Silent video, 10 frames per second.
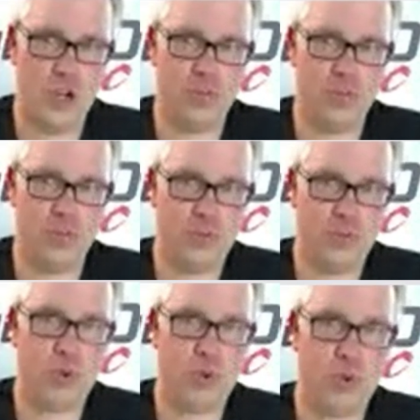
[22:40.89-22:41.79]

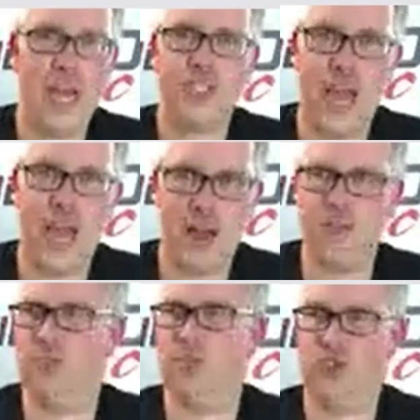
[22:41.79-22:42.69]
Branch out and
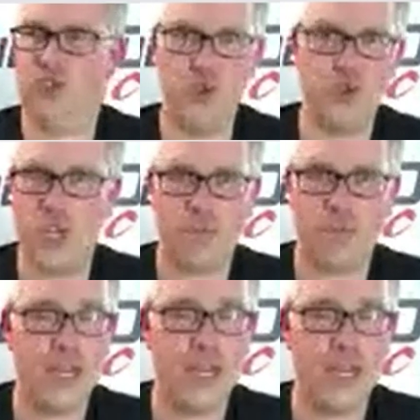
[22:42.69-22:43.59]
do something
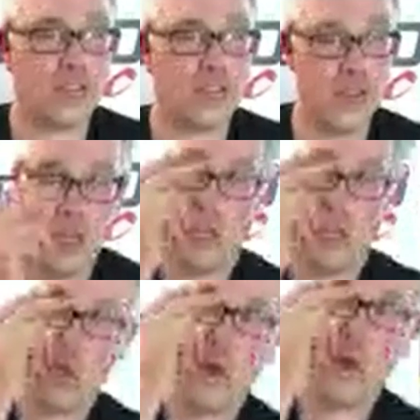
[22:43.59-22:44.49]
else.
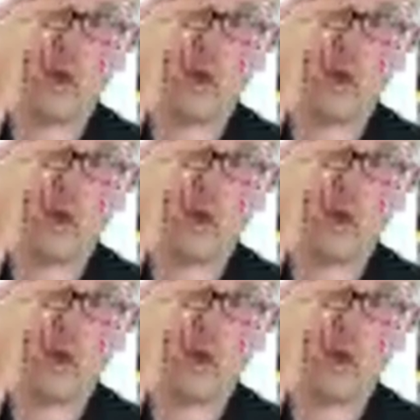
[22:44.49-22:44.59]
Well,